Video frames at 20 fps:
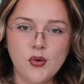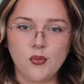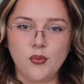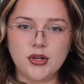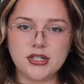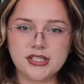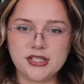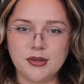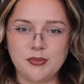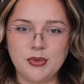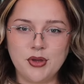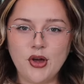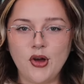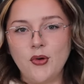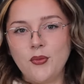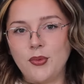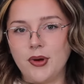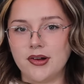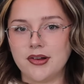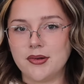What's up,
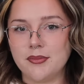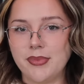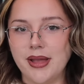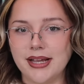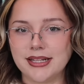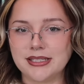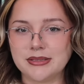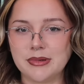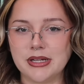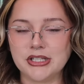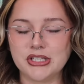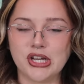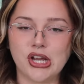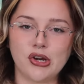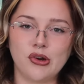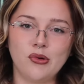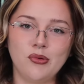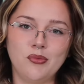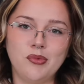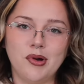y'all? Welcome back to my
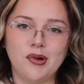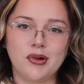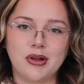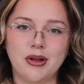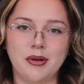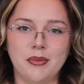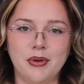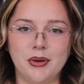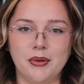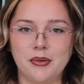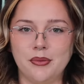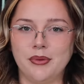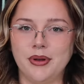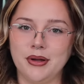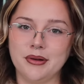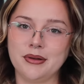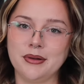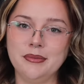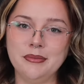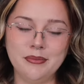channel. Welcome,
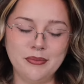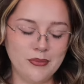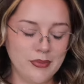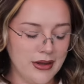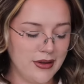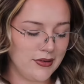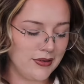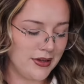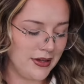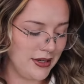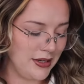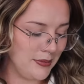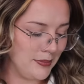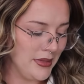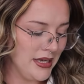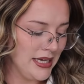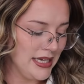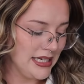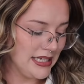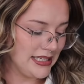welcome, welcome.
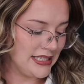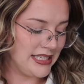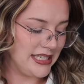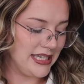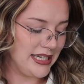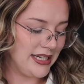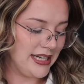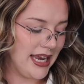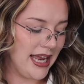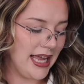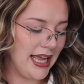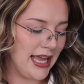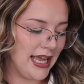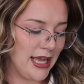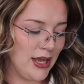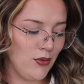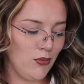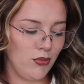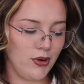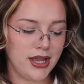
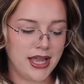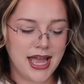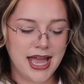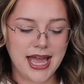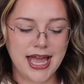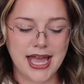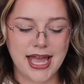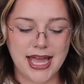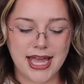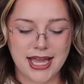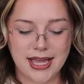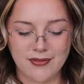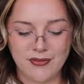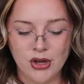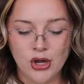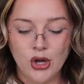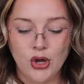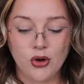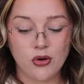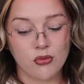Today we have
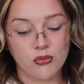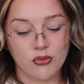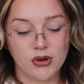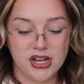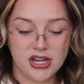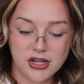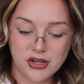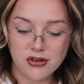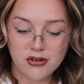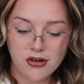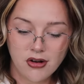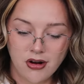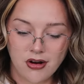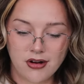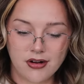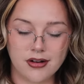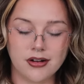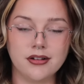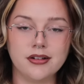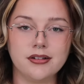Read Your
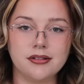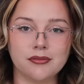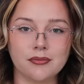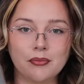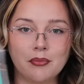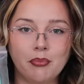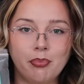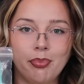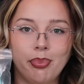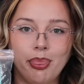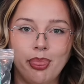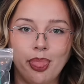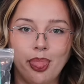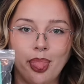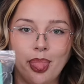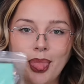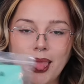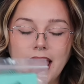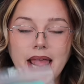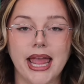Heart.
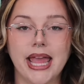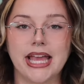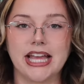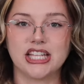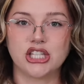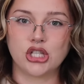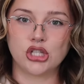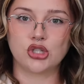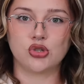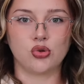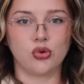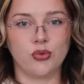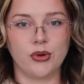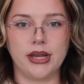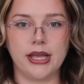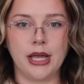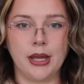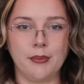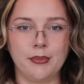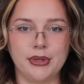It's a
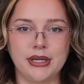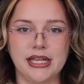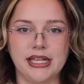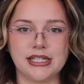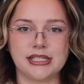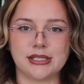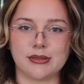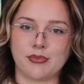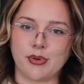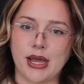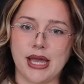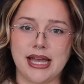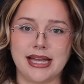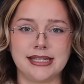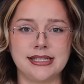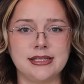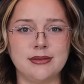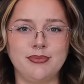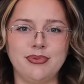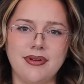jewelry company.
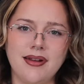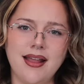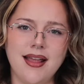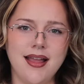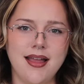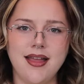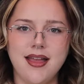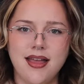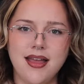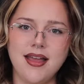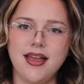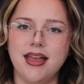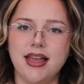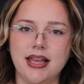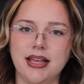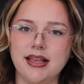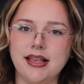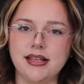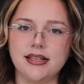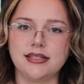Surprise,
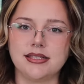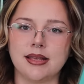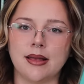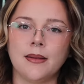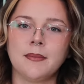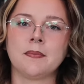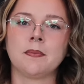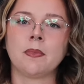surprise.